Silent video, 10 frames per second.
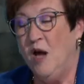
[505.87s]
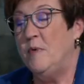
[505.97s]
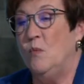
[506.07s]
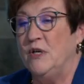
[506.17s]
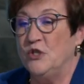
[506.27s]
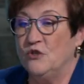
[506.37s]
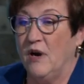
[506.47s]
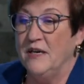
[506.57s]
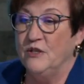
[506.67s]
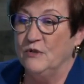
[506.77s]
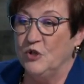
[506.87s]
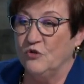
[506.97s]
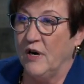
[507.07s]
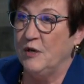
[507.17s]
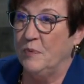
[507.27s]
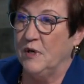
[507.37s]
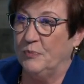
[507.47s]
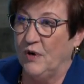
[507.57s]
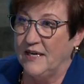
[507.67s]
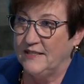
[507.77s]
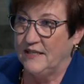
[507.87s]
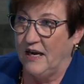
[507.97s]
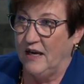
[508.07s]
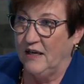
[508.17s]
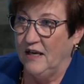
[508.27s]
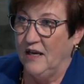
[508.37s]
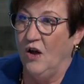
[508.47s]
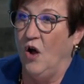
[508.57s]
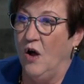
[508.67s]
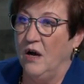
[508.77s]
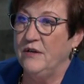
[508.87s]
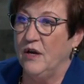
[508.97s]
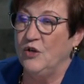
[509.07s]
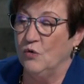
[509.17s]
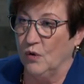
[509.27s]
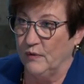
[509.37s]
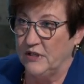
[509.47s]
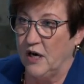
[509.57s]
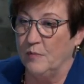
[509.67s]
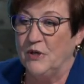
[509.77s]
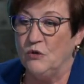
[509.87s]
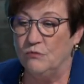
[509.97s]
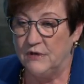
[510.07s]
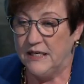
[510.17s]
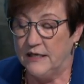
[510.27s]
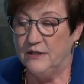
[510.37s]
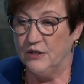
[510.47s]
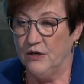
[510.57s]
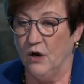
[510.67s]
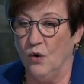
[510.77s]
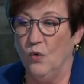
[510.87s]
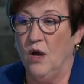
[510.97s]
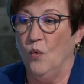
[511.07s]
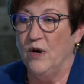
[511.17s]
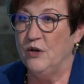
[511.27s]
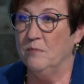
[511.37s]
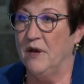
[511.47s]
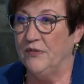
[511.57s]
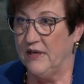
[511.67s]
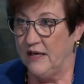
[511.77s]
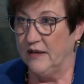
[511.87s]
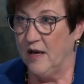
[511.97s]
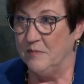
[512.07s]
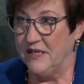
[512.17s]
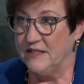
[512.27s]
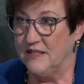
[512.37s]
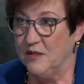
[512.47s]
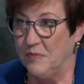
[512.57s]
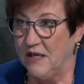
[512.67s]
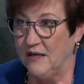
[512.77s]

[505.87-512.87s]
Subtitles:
But what you're trying to do is you're trying to put a price tag on your retirement. You need to know what your monthly income needs to be.